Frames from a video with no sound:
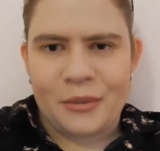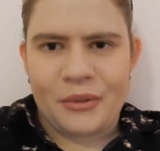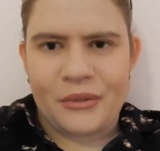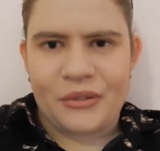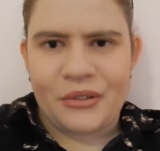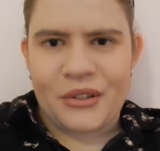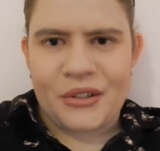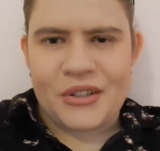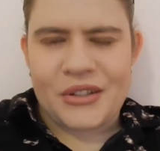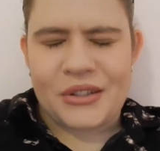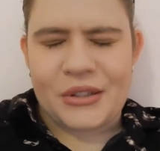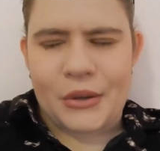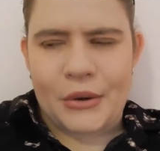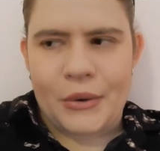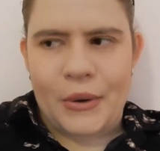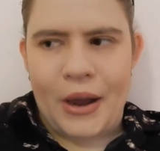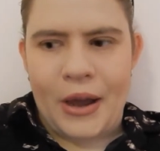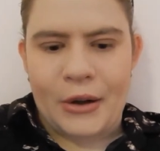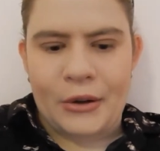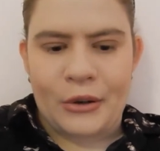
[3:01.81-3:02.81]
before,
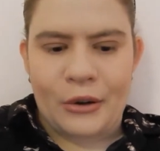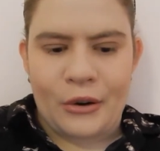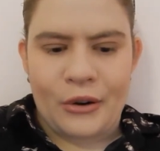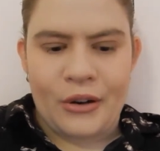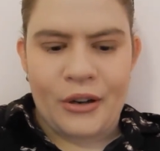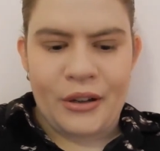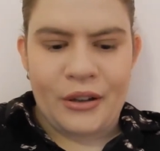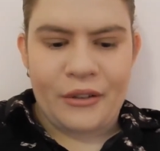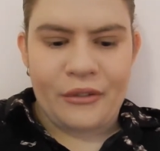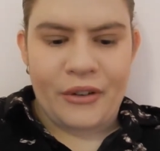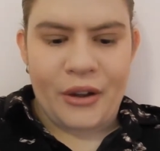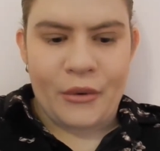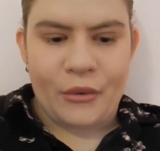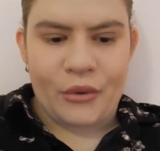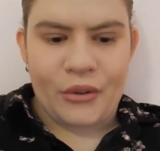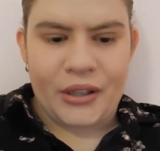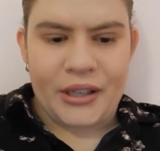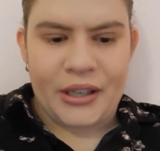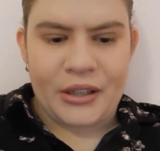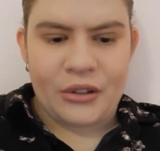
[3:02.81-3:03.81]
so I don't know if I
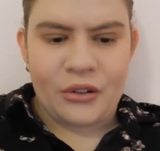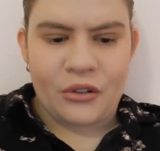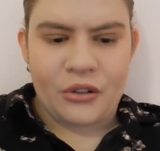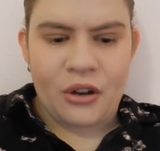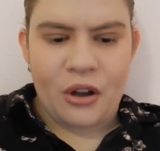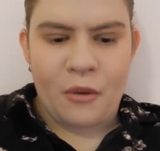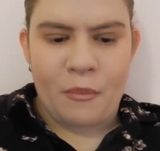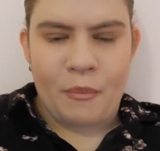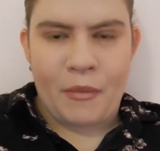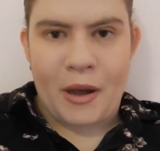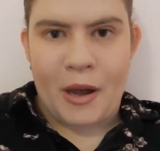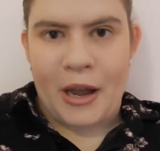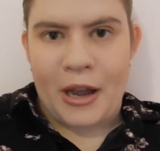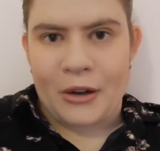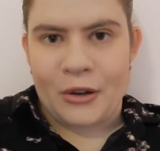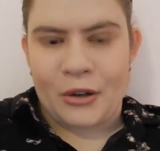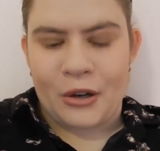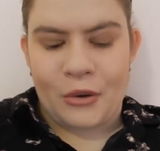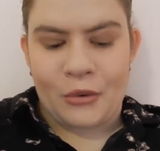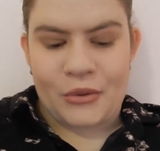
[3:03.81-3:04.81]
will get it or not, but
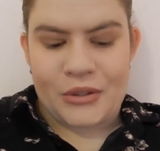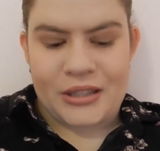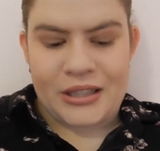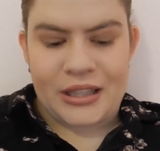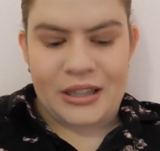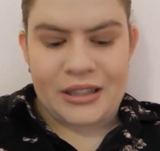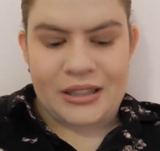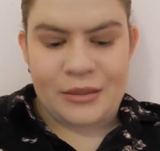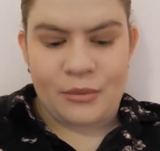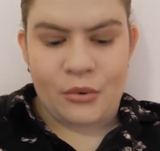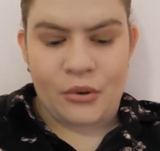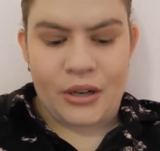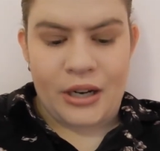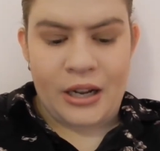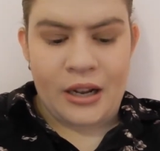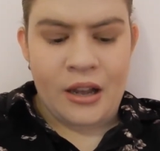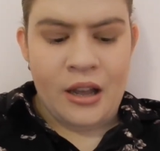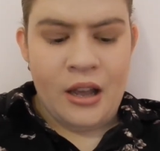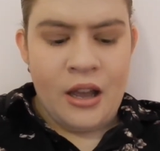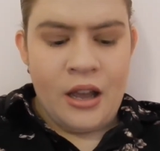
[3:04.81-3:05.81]
I don't know, we'll see this
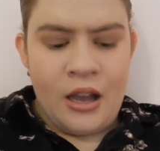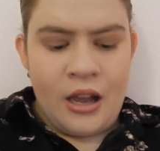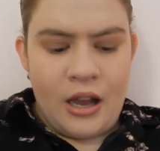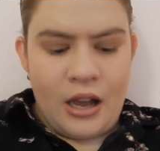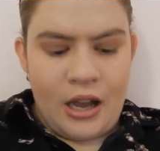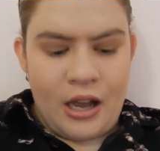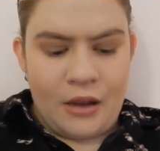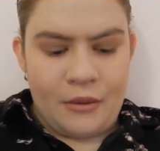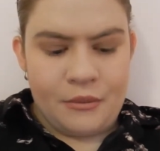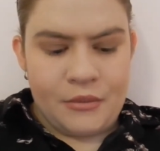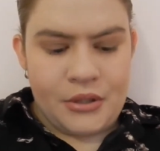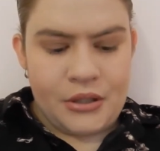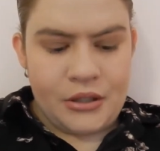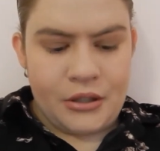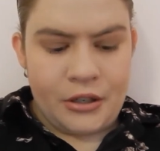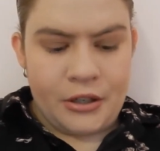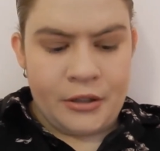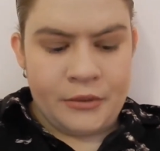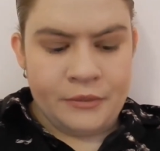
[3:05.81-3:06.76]
morning. This